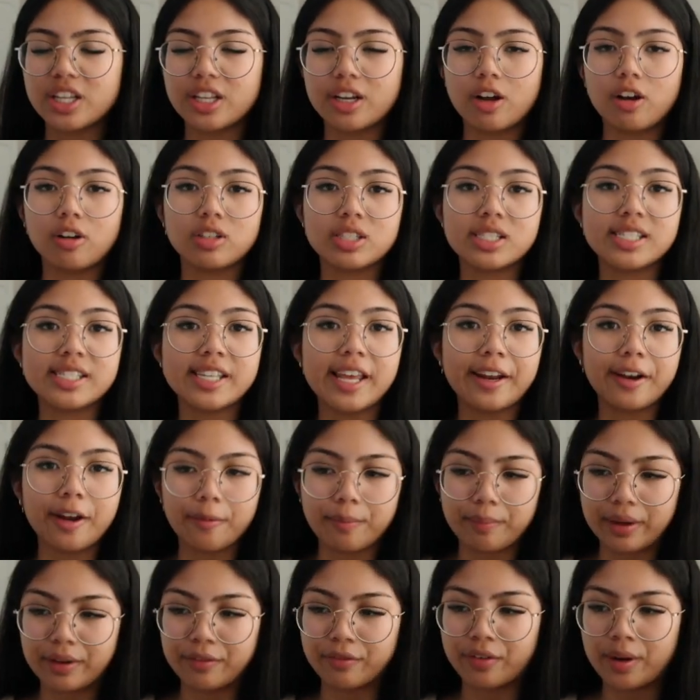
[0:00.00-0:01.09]
then I'll set up
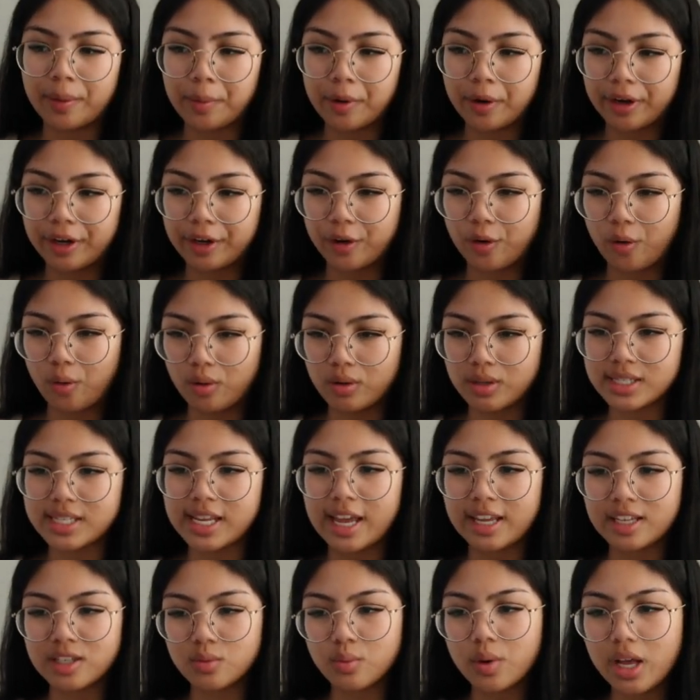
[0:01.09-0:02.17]
my February goals
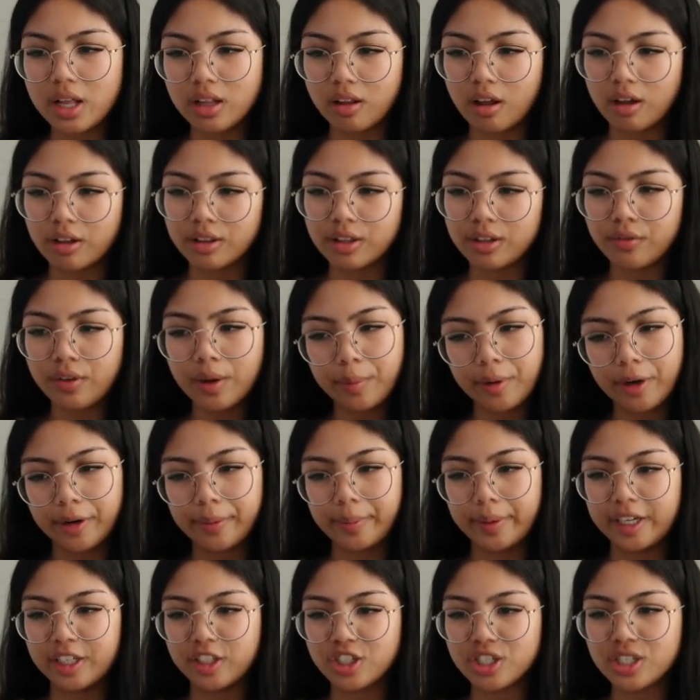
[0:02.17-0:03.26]
as well on the February
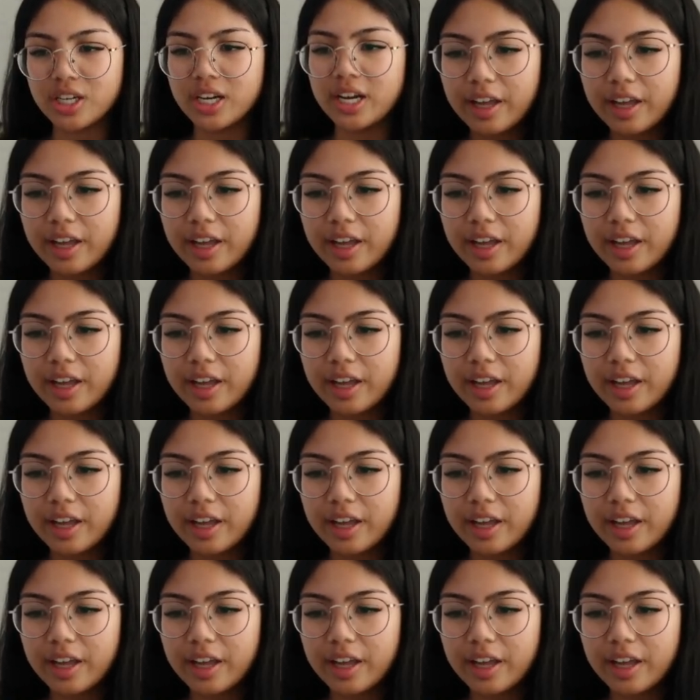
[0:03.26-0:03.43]
page.